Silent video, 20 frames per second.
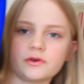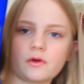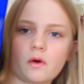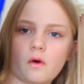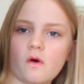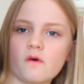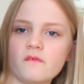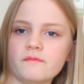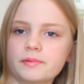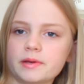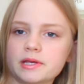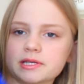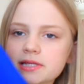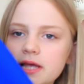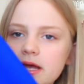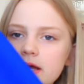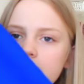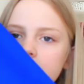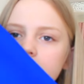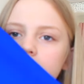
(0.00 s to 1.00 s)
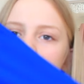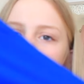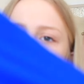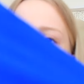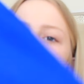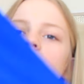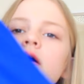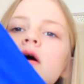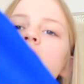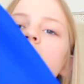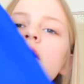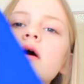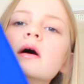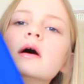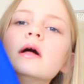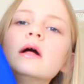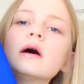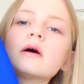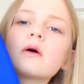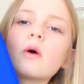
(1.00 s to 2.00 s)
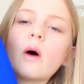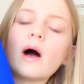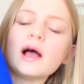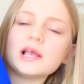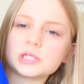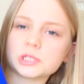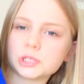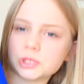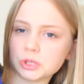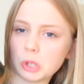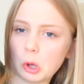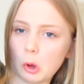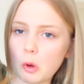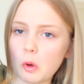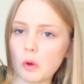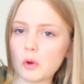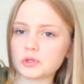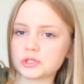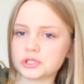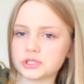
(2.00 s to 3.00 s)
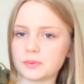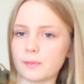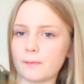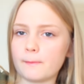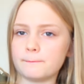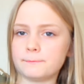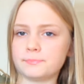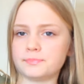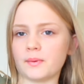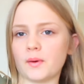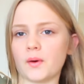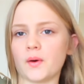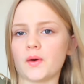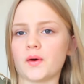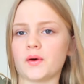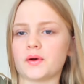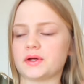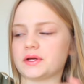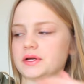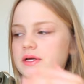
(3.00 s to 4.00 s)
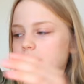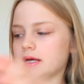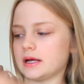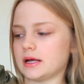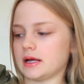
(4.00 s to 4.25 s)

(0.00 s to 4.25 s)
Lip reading: than off, but it's like quite short. But